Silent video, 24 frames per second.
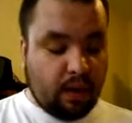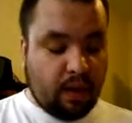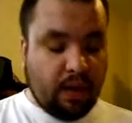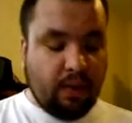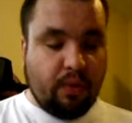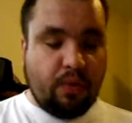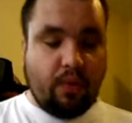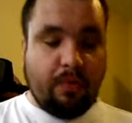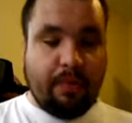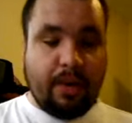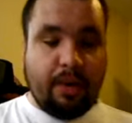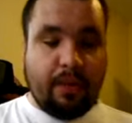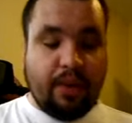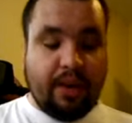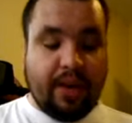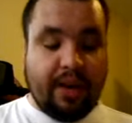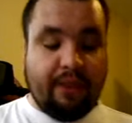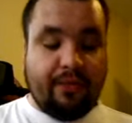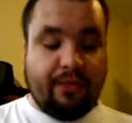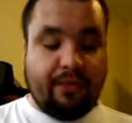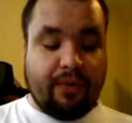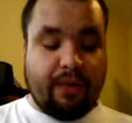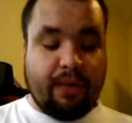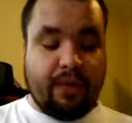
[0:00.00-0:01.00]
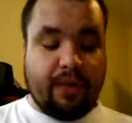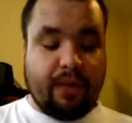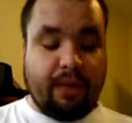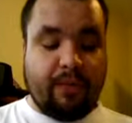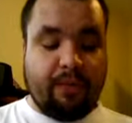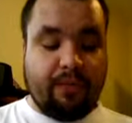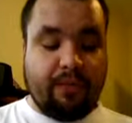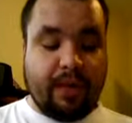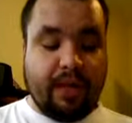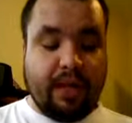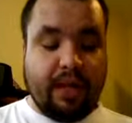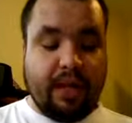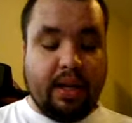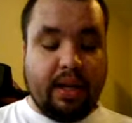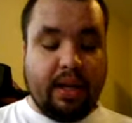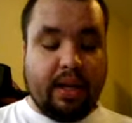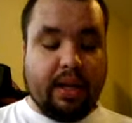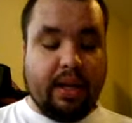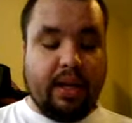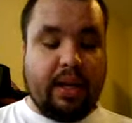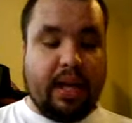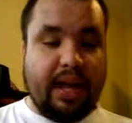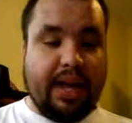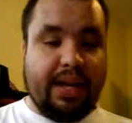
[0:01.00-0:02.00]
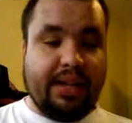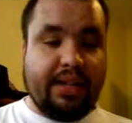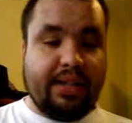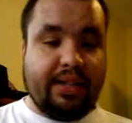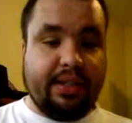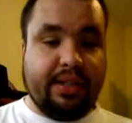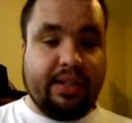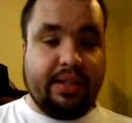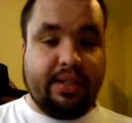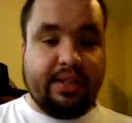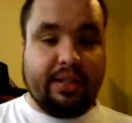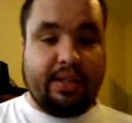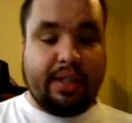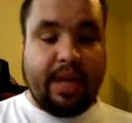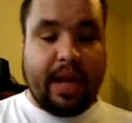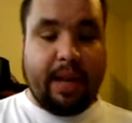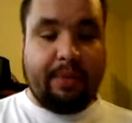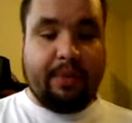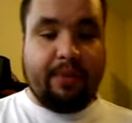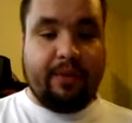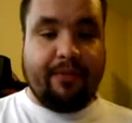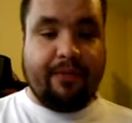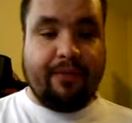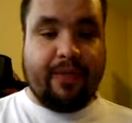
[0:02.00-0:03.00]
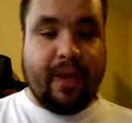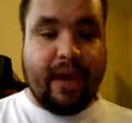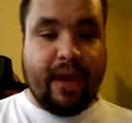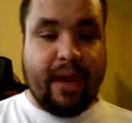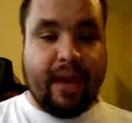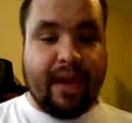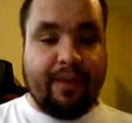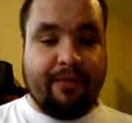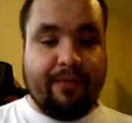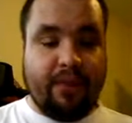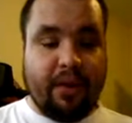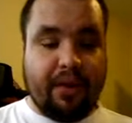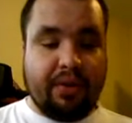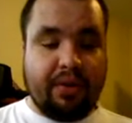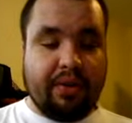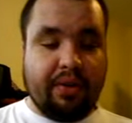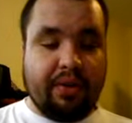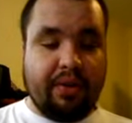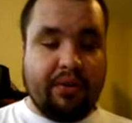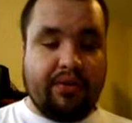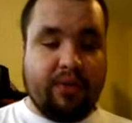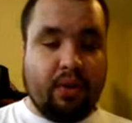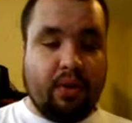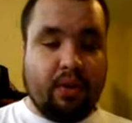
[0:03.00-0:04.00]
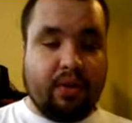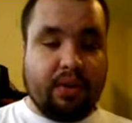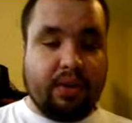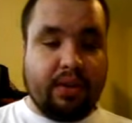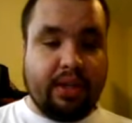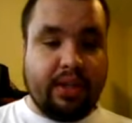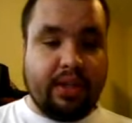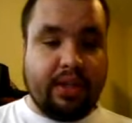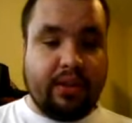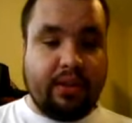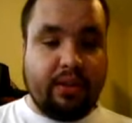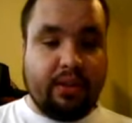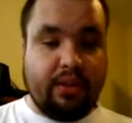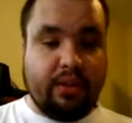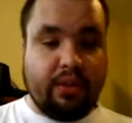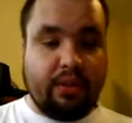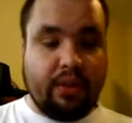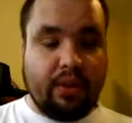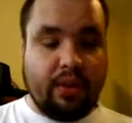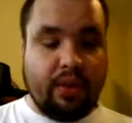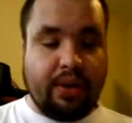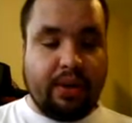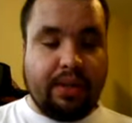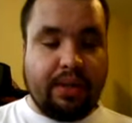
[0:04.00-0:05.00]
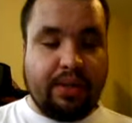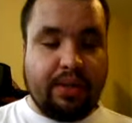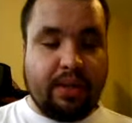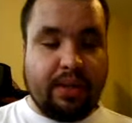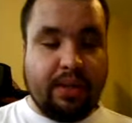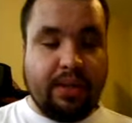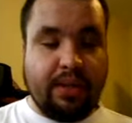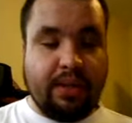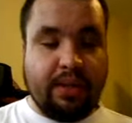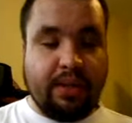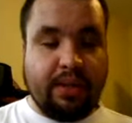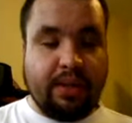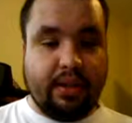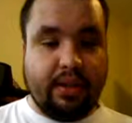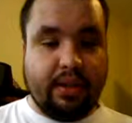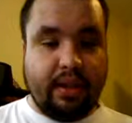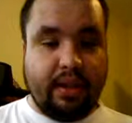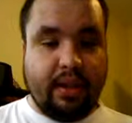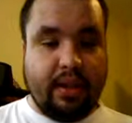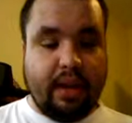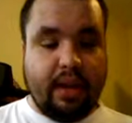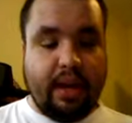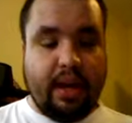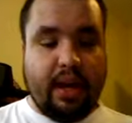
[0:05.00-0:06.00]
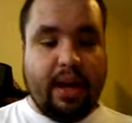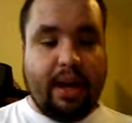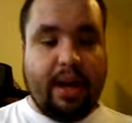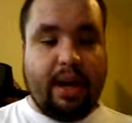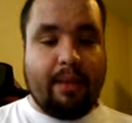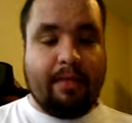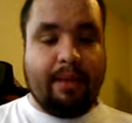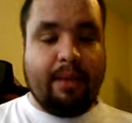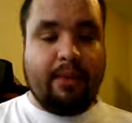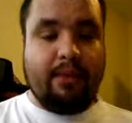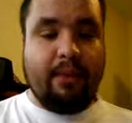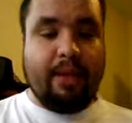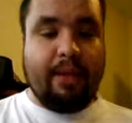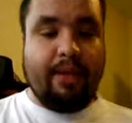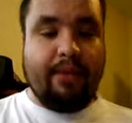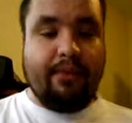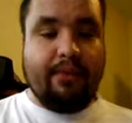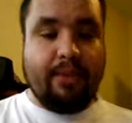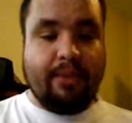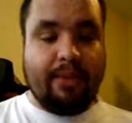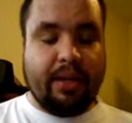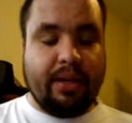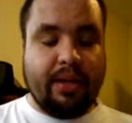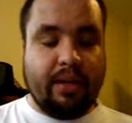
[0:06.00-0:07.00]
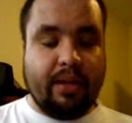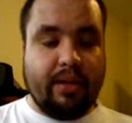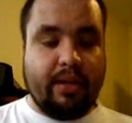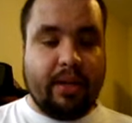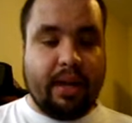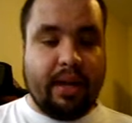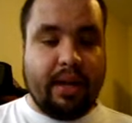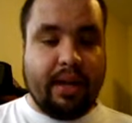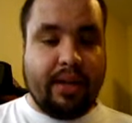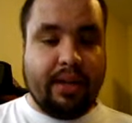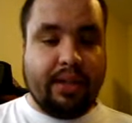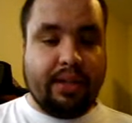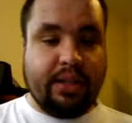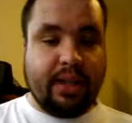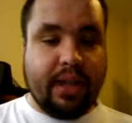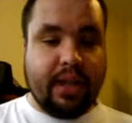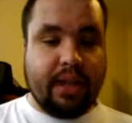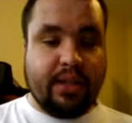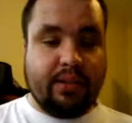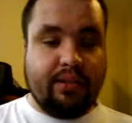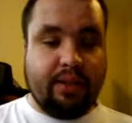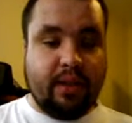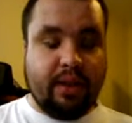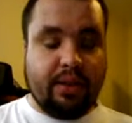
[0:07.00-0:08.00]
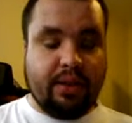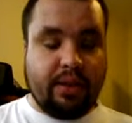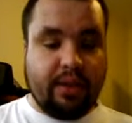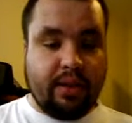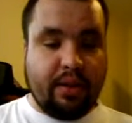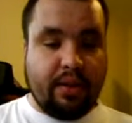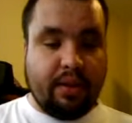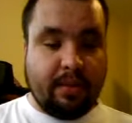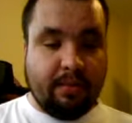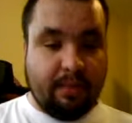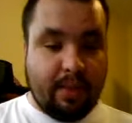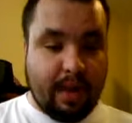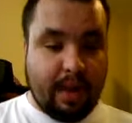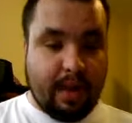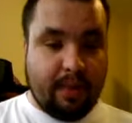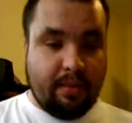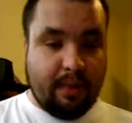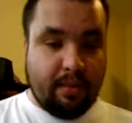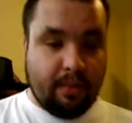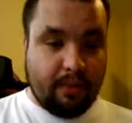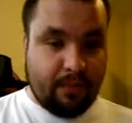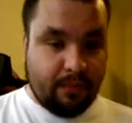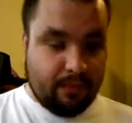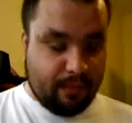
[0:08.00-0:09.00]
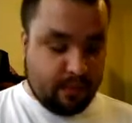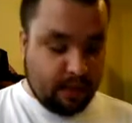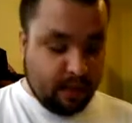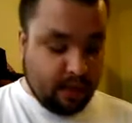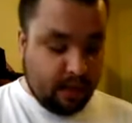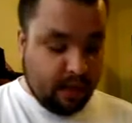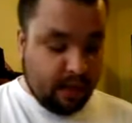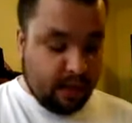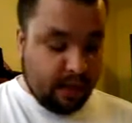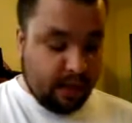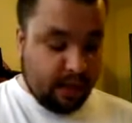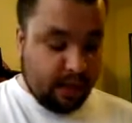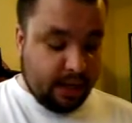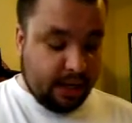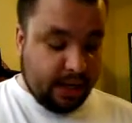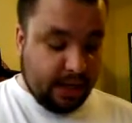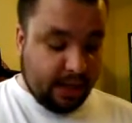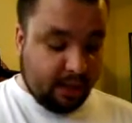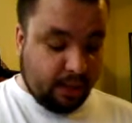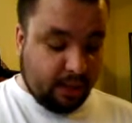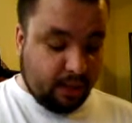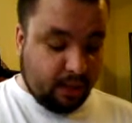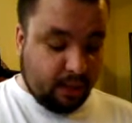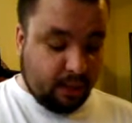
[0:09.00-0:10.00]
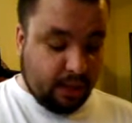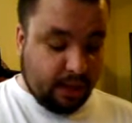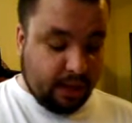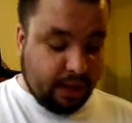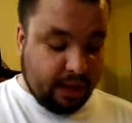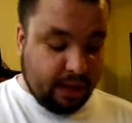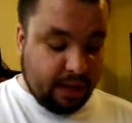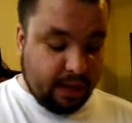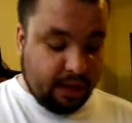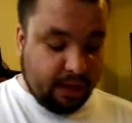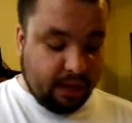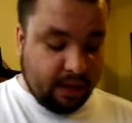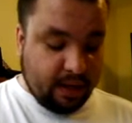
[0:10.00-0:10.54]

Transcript: And we'll be reading from Galatians chapter 5, verses 14 through 26. I'll be reading from the New King James Version of the Bible. And as we read,